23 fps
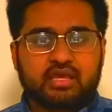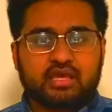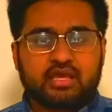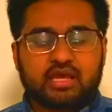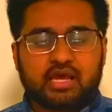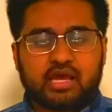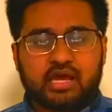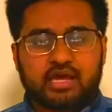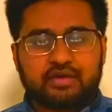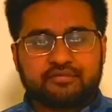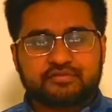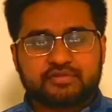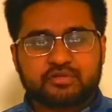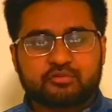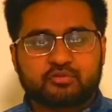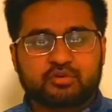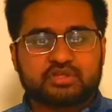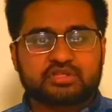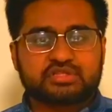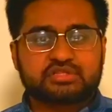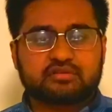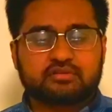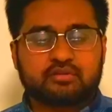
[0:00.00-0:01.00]
after
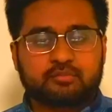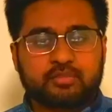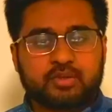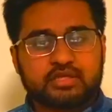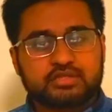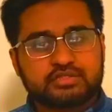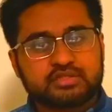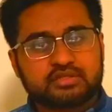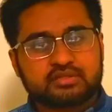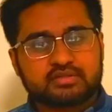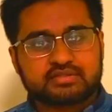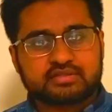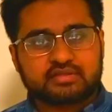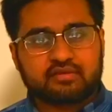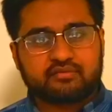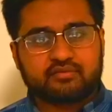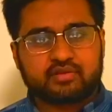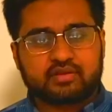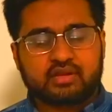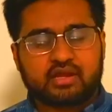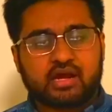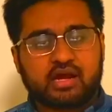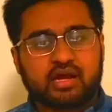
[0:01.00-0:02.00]
which the patient is
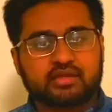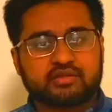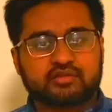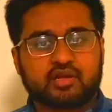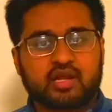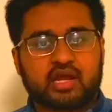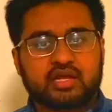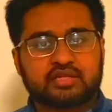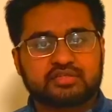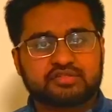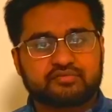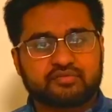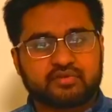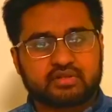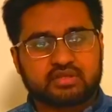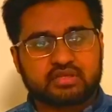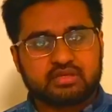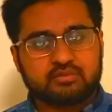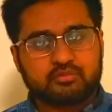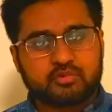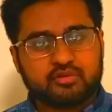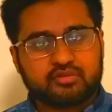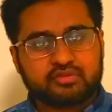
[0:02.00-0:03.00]
given either adjuvant
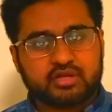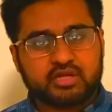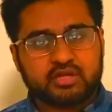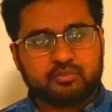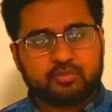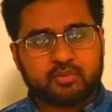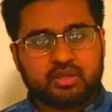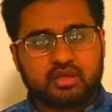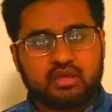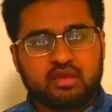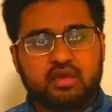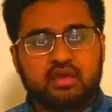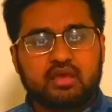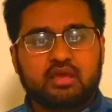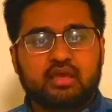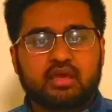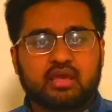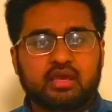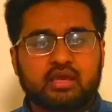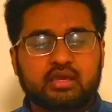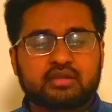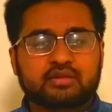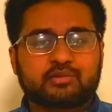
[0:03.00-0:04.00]
chemotherapy
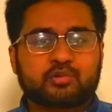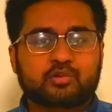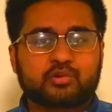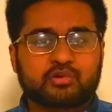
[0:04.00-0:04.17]
and/or